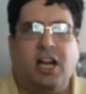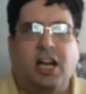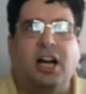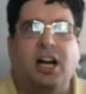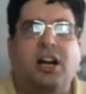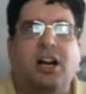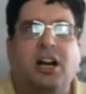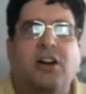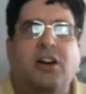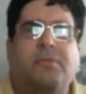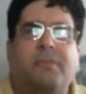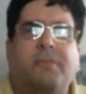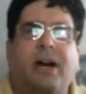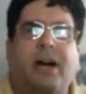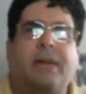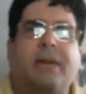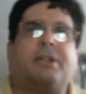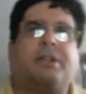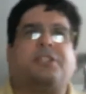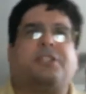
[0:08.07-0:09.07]
of my
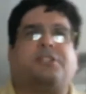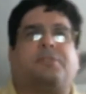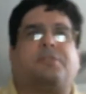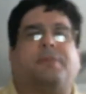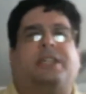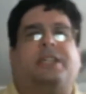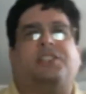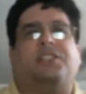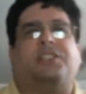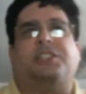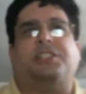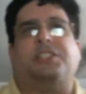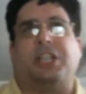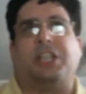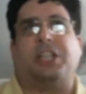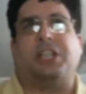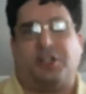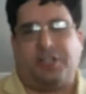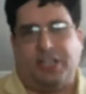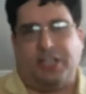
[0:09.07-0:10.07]
participation in the
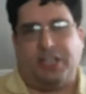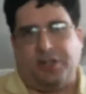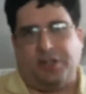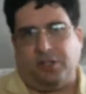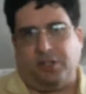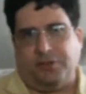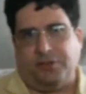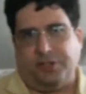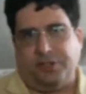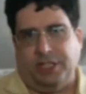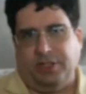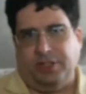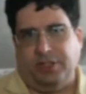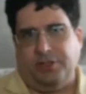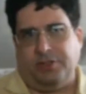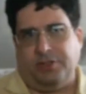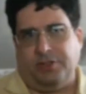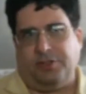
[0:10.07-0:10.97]
Art Soundoff Challenge.